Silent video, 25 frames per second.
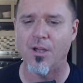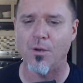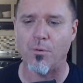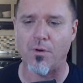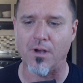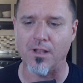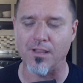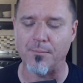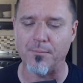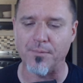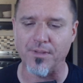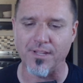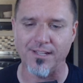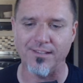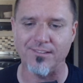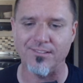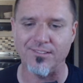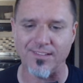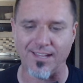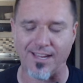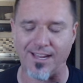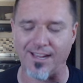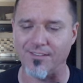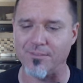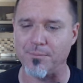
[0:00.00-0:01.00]
while in blood
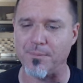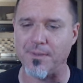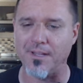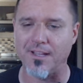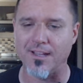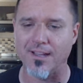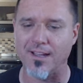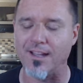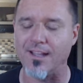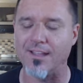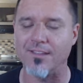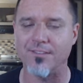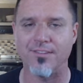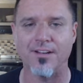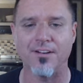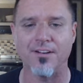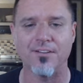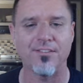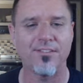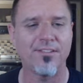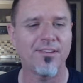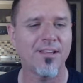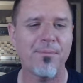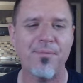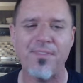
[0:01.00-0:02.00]
stance because
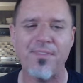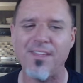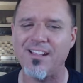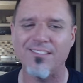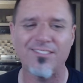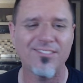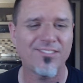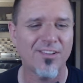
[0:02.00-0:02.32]
there's something